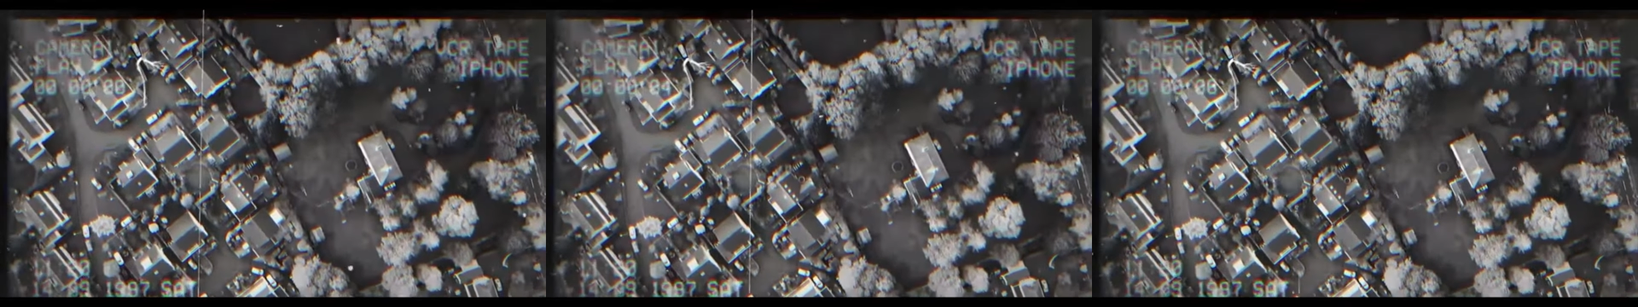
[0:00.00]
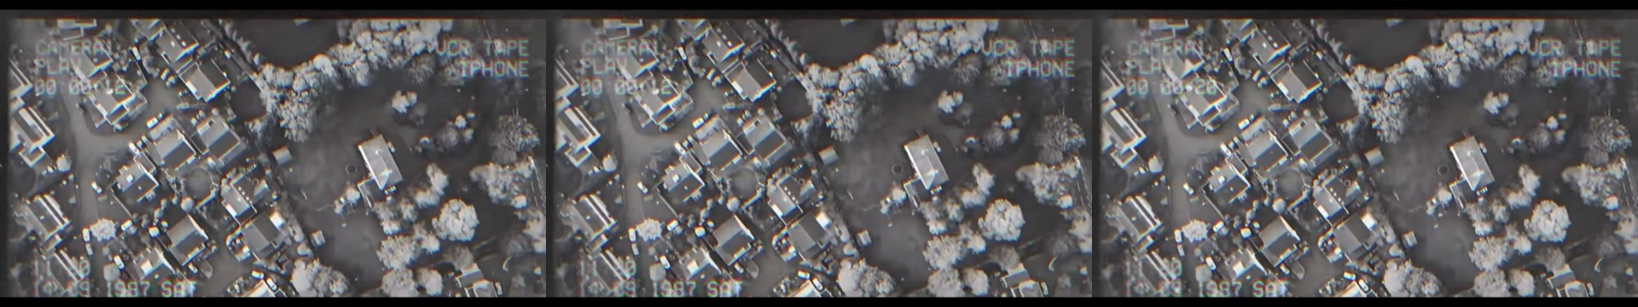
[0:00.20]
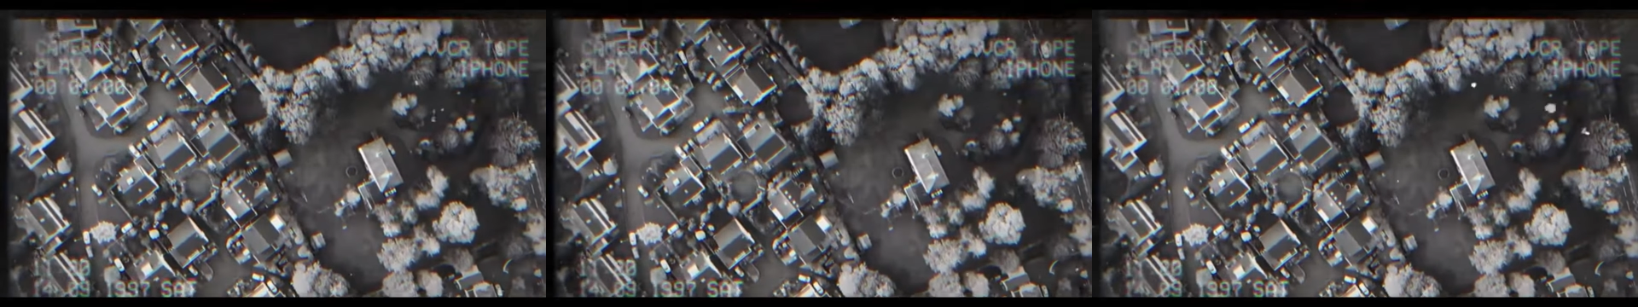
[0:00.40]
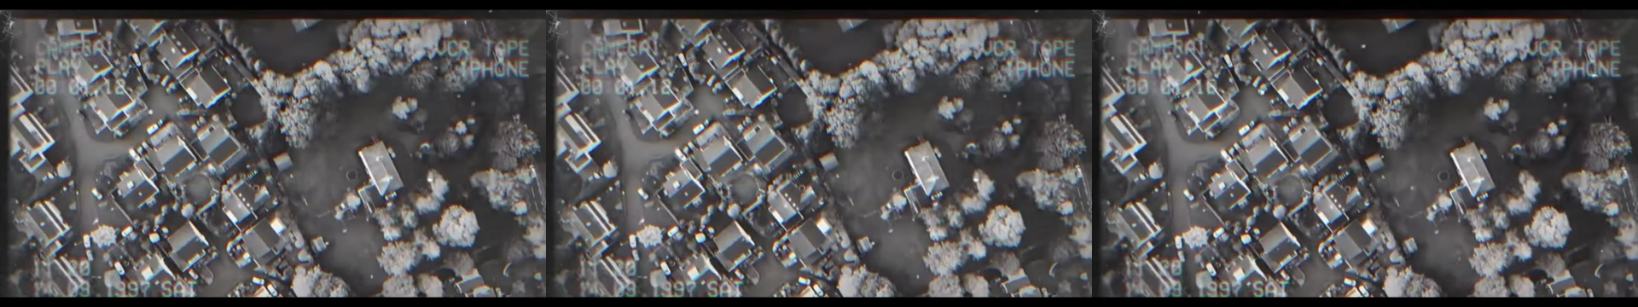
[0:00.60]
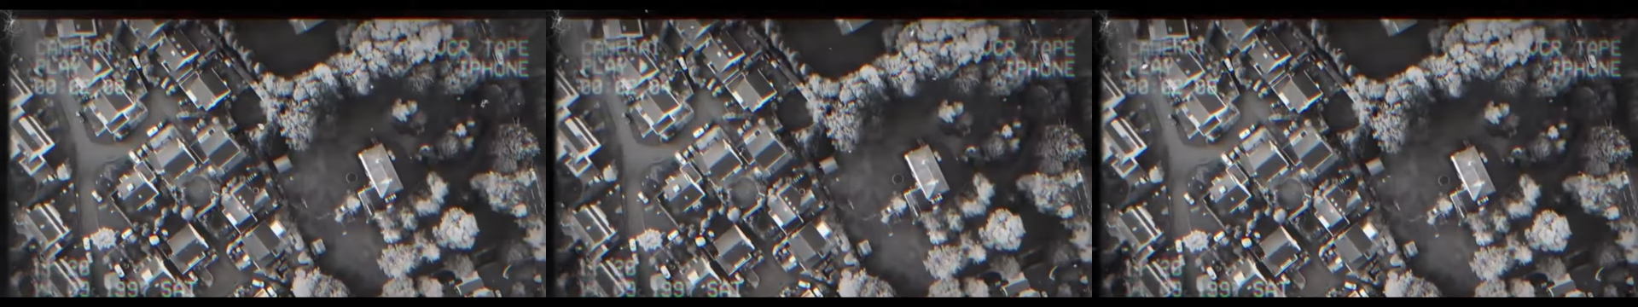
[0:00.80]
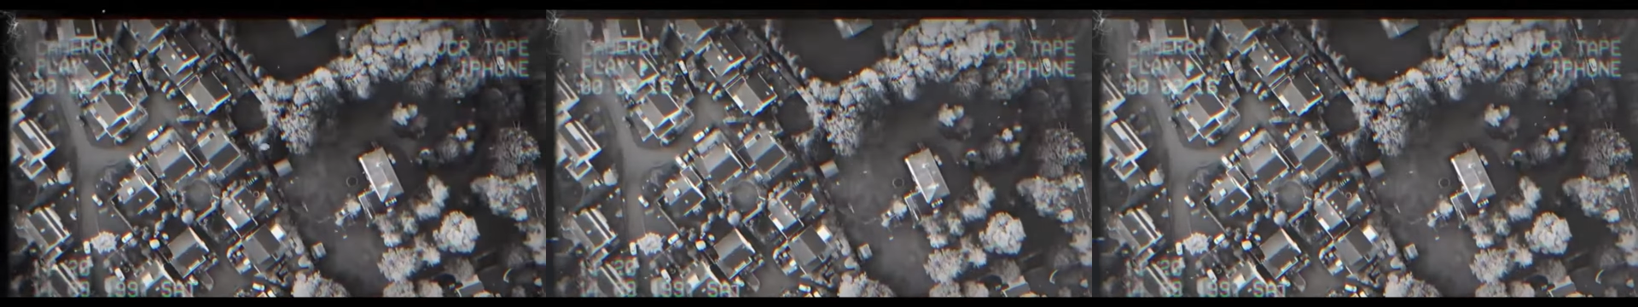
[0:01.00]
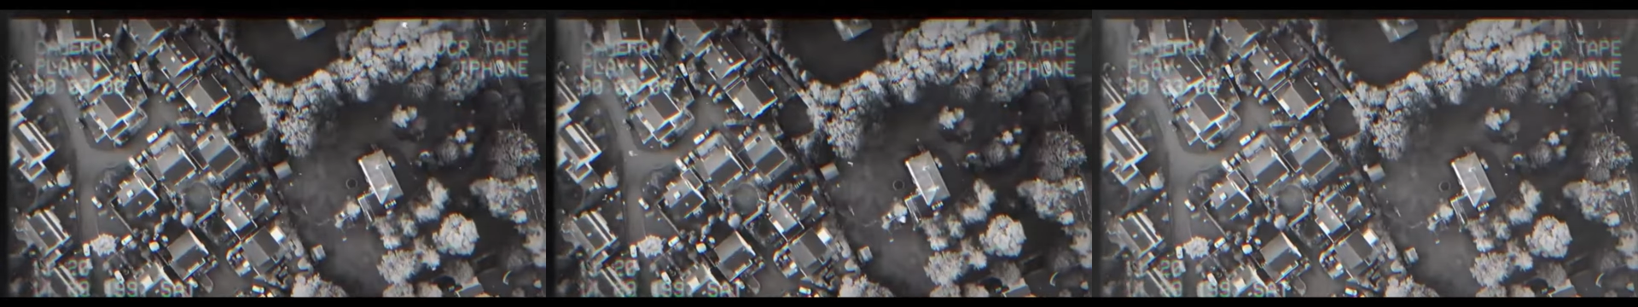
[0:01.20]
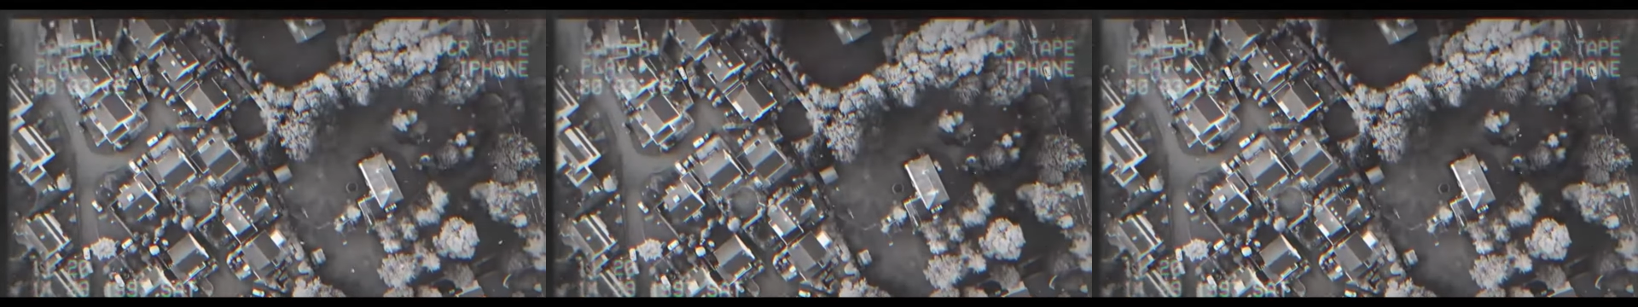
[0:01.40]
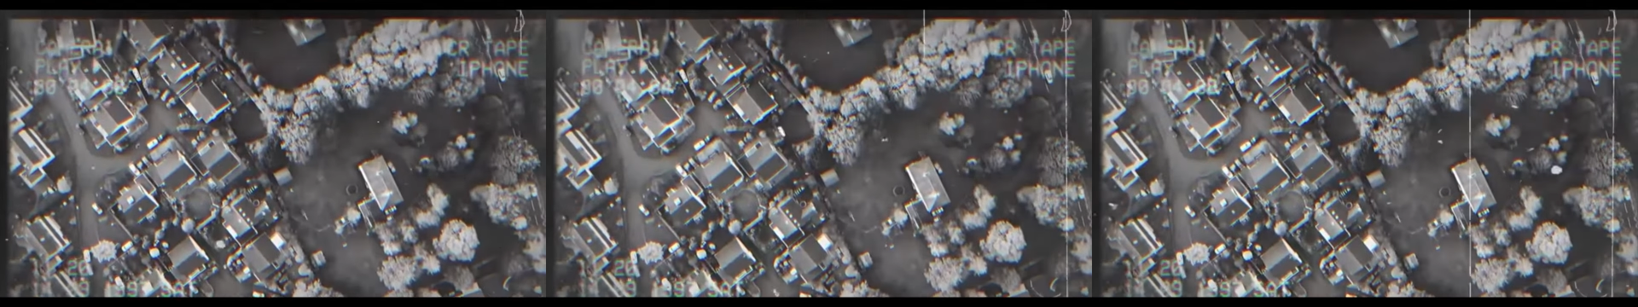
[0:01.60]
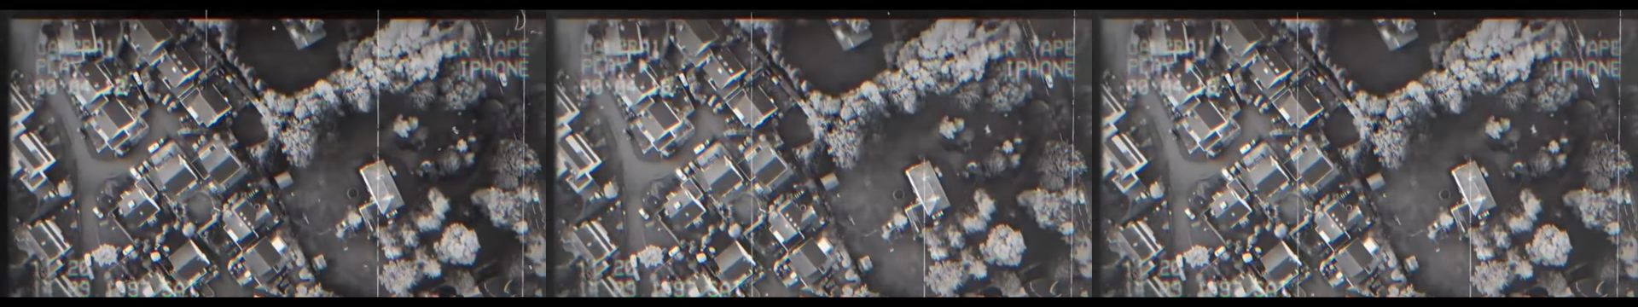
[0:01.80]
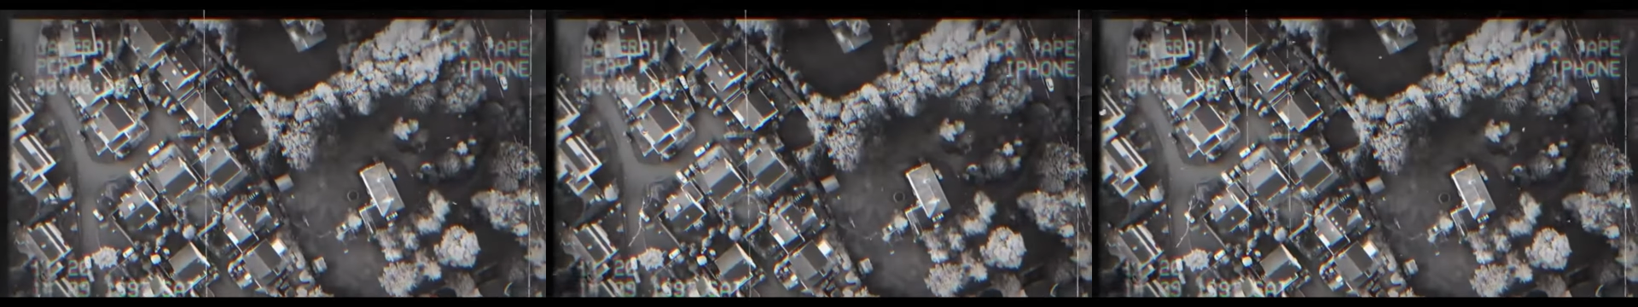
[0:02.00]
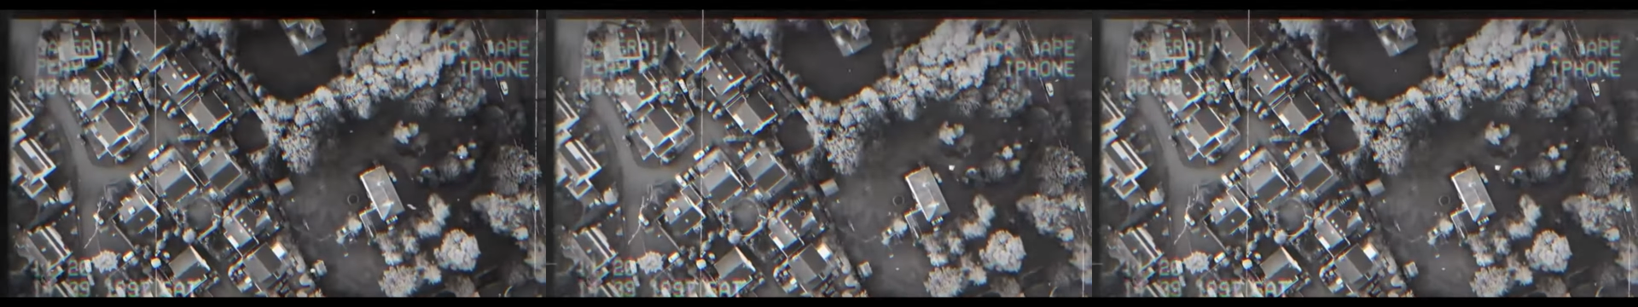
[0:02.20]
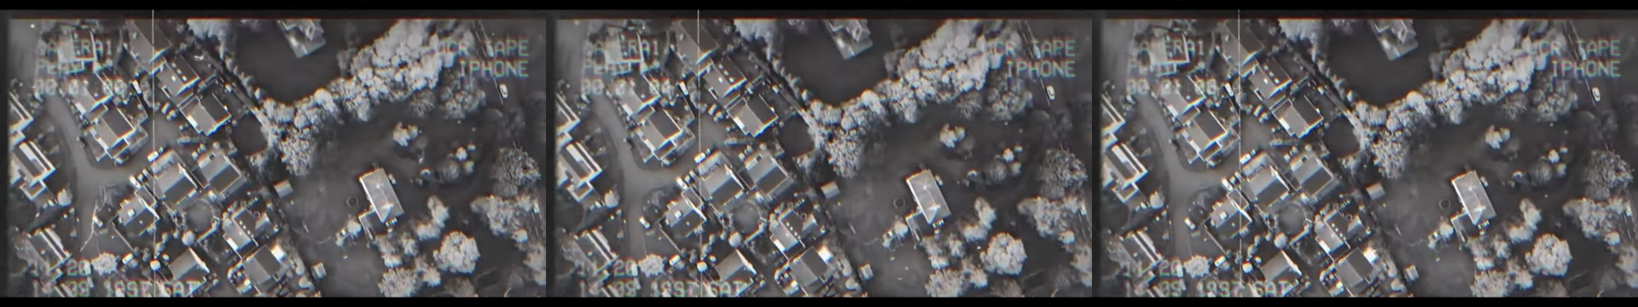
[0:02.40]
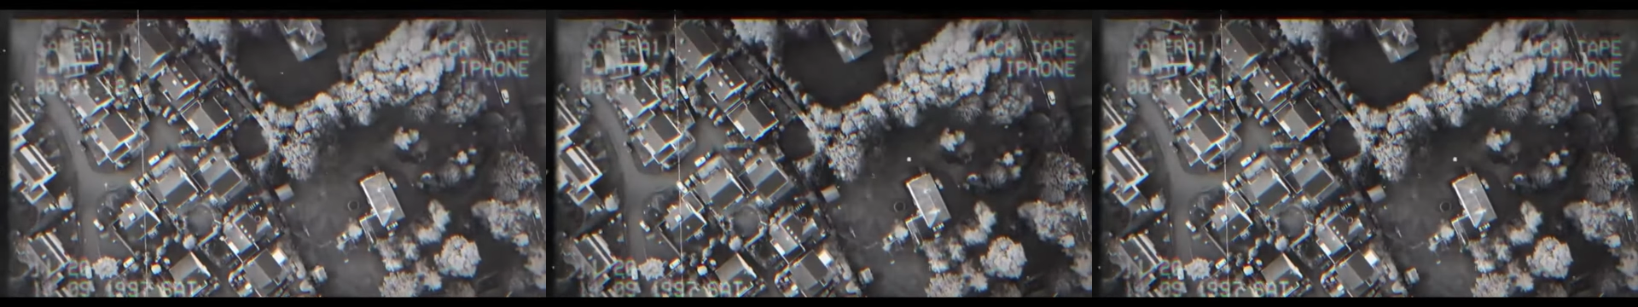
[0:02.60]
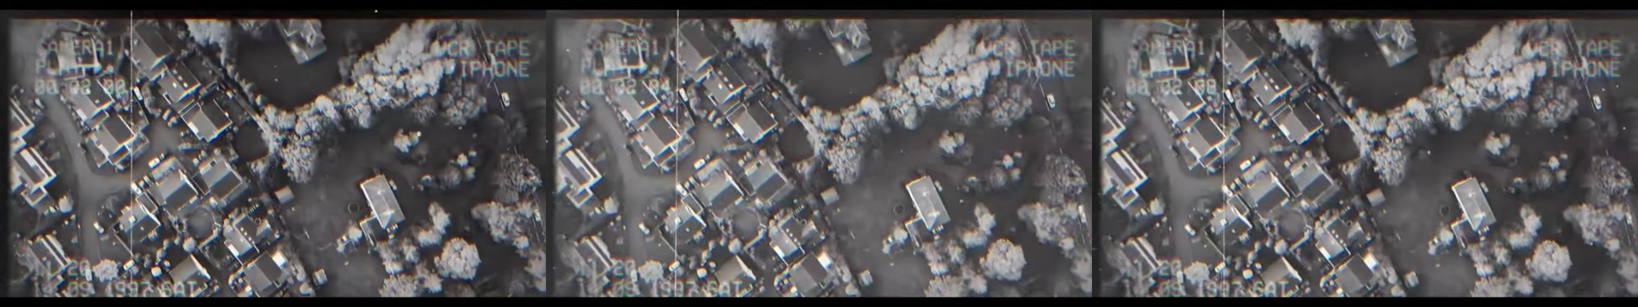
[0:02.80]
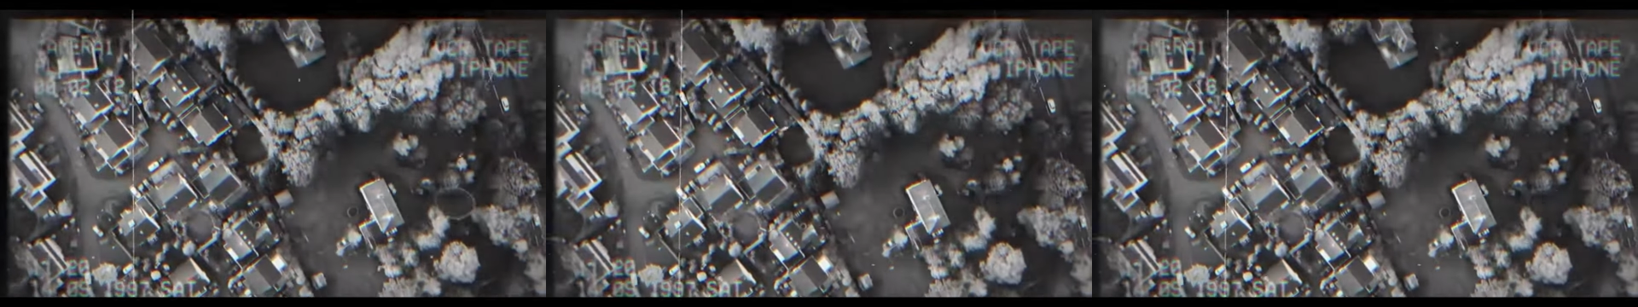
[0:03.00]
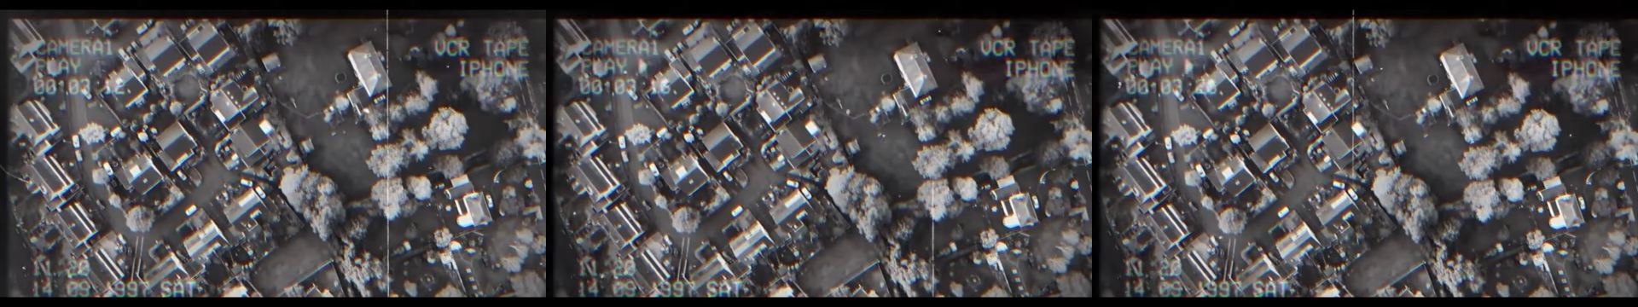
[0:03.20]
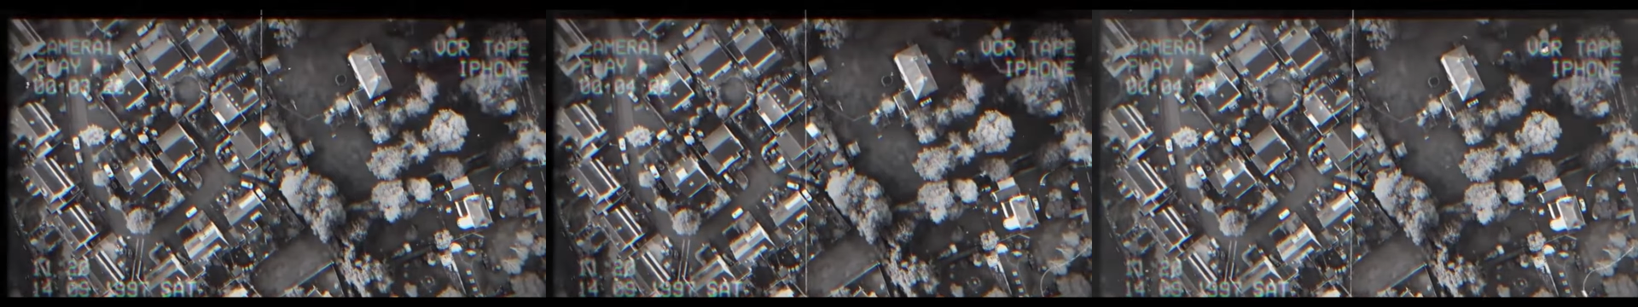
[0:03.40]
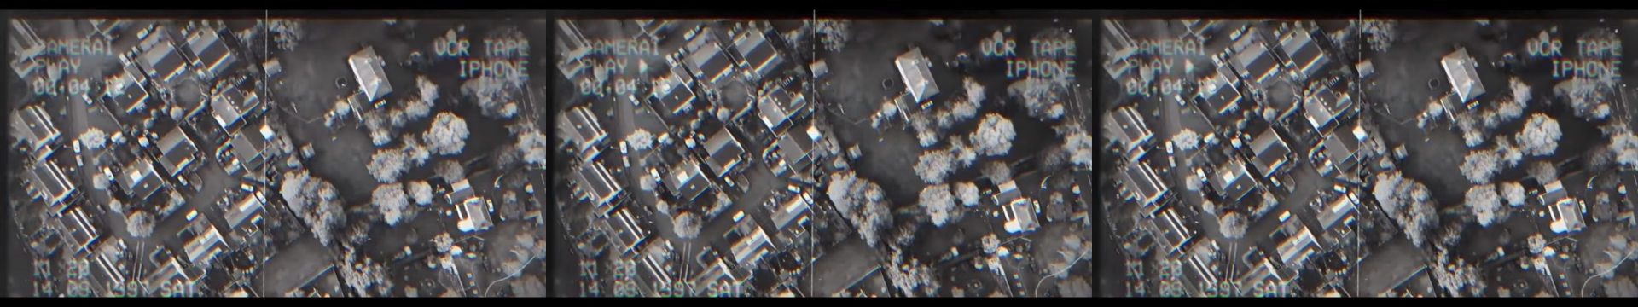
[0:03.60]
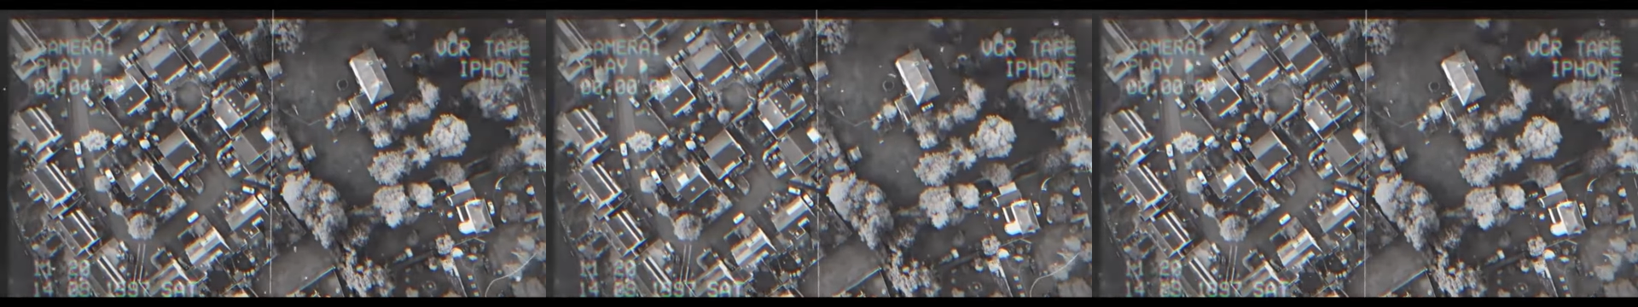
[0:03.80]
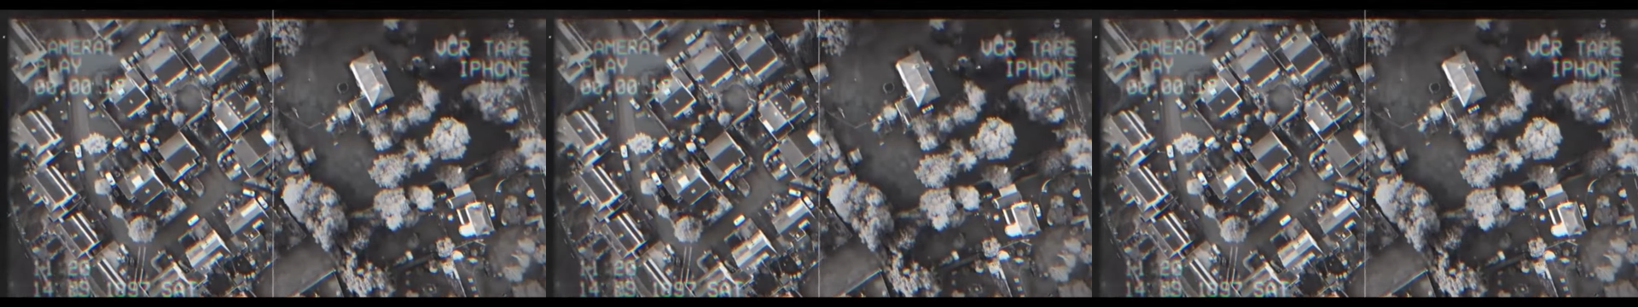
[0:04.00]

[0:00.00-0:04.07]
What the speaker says: (no speaker visible)